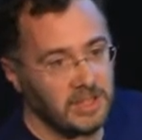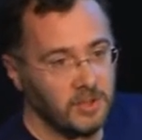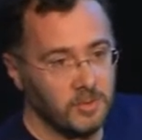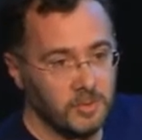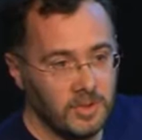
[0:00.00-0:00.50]

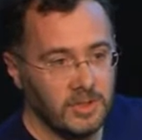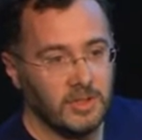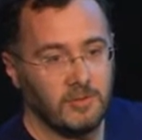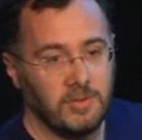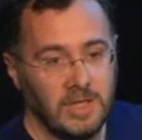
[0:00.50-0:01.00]
you
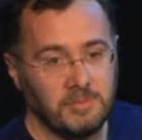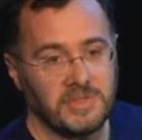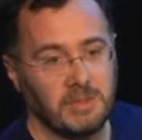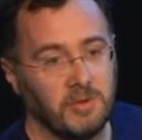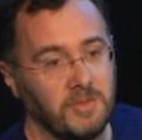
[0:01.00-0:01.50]
flip
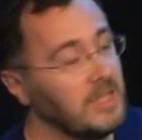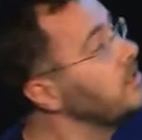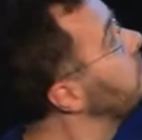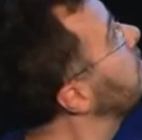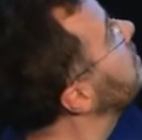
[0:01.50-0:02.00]
some of the
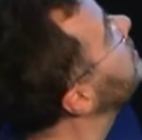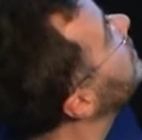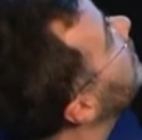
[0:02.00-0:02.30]
entries,